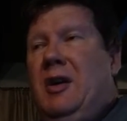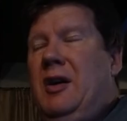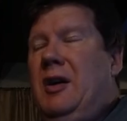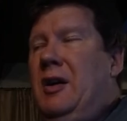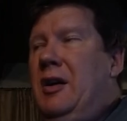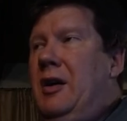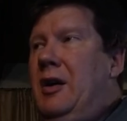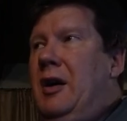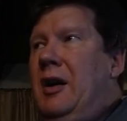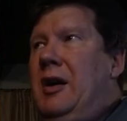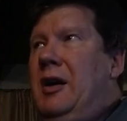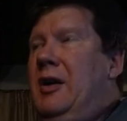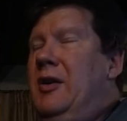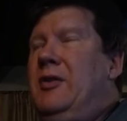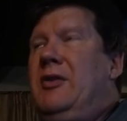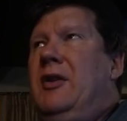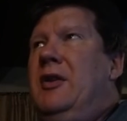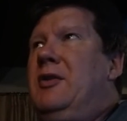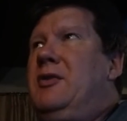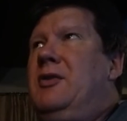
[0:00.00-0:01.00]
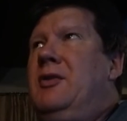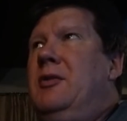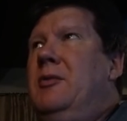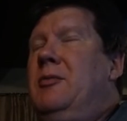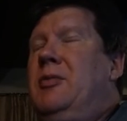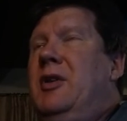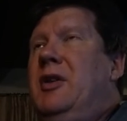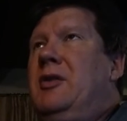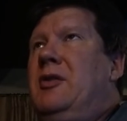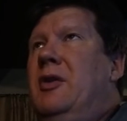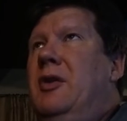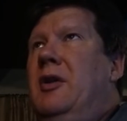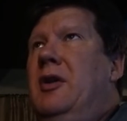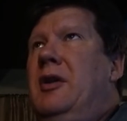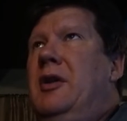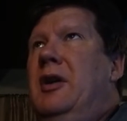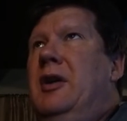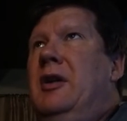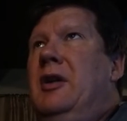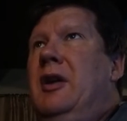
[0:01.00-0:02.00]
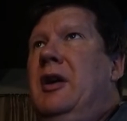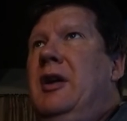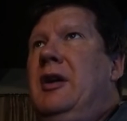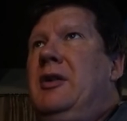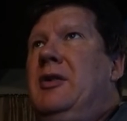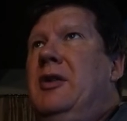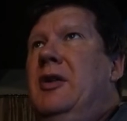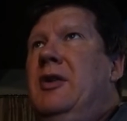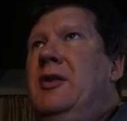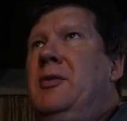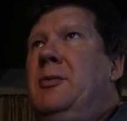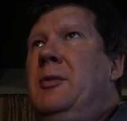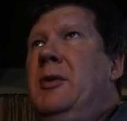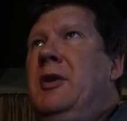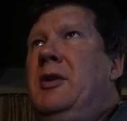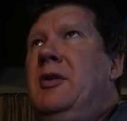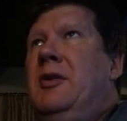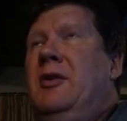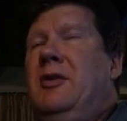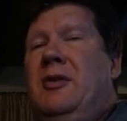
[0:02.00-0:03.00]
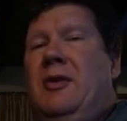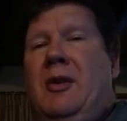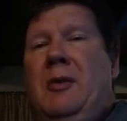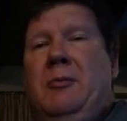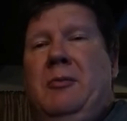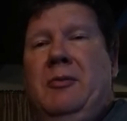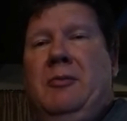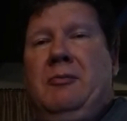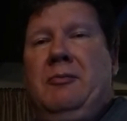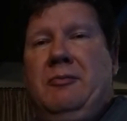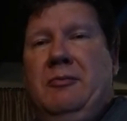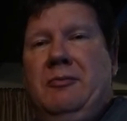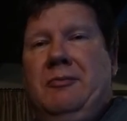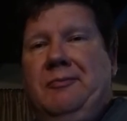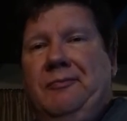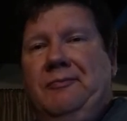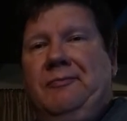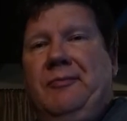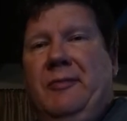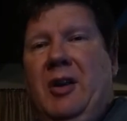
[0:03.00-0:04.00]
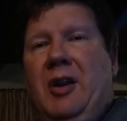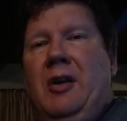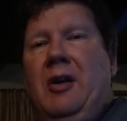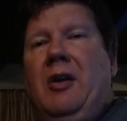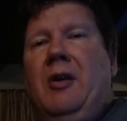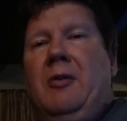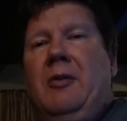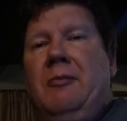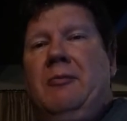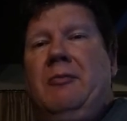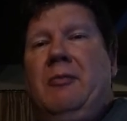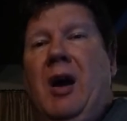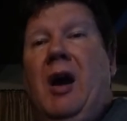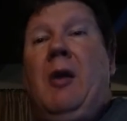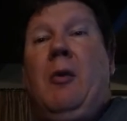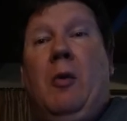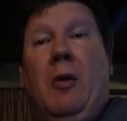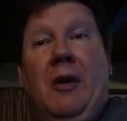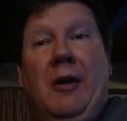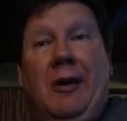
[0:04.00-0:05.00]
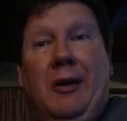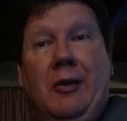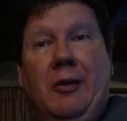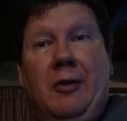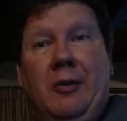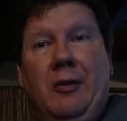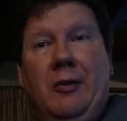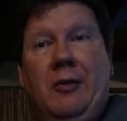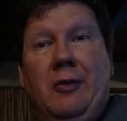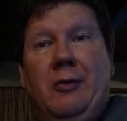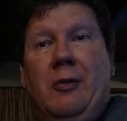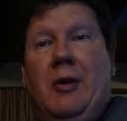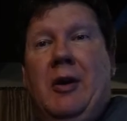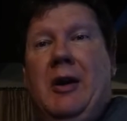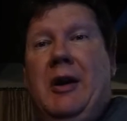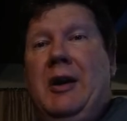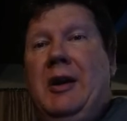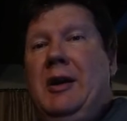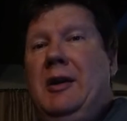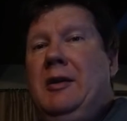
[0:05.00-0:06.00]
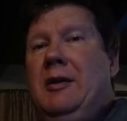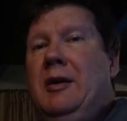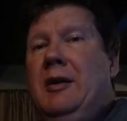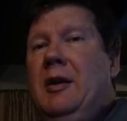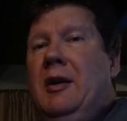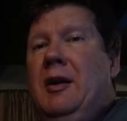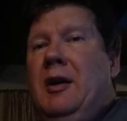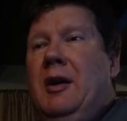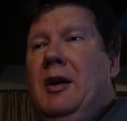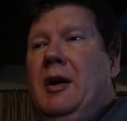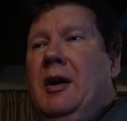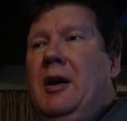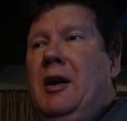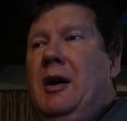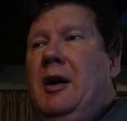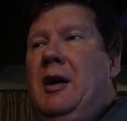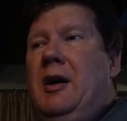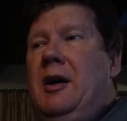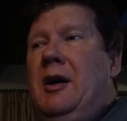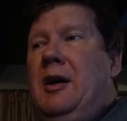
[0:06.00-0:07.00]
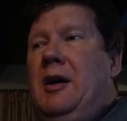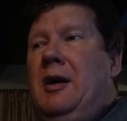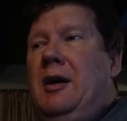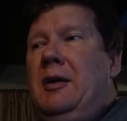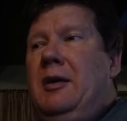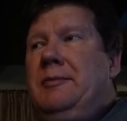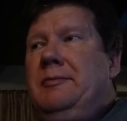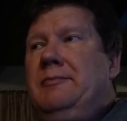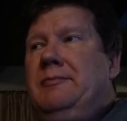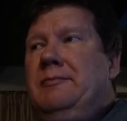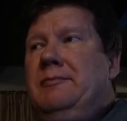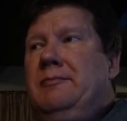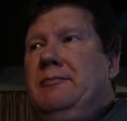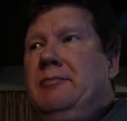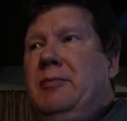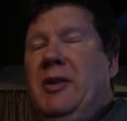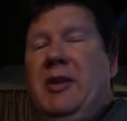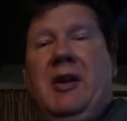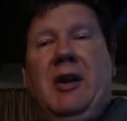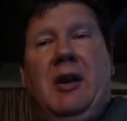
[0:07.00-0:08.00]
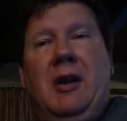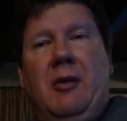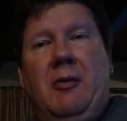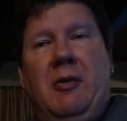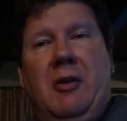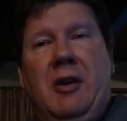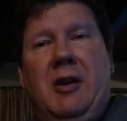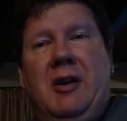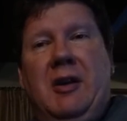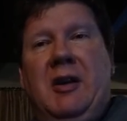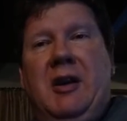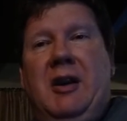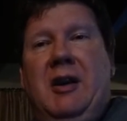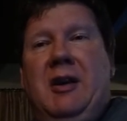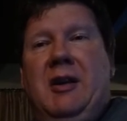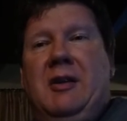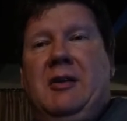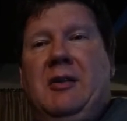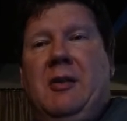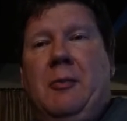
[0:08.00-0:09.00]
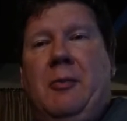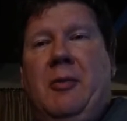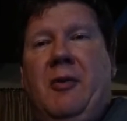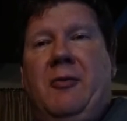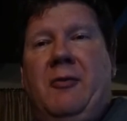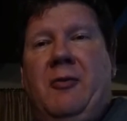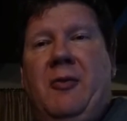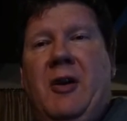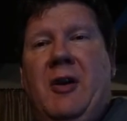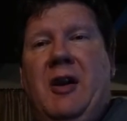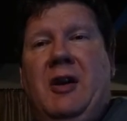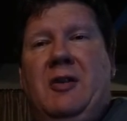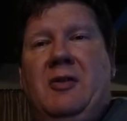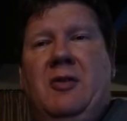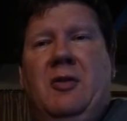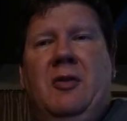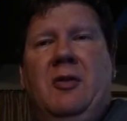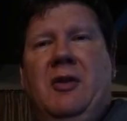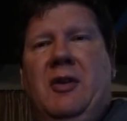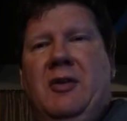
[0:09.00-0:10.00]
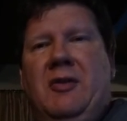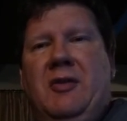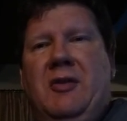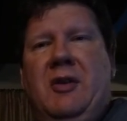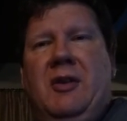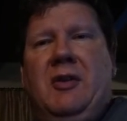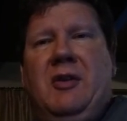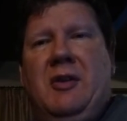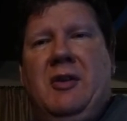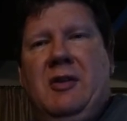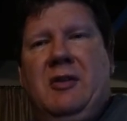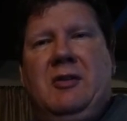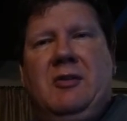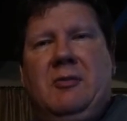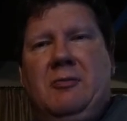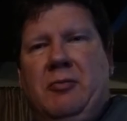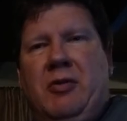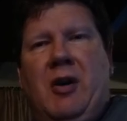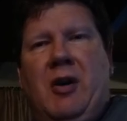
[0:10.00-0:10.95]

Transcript: Uh, I guess I shouldn't be talking like this because I'm, you know, I want to lose weight. Uh, but then I want to eat at the buffet too. You see the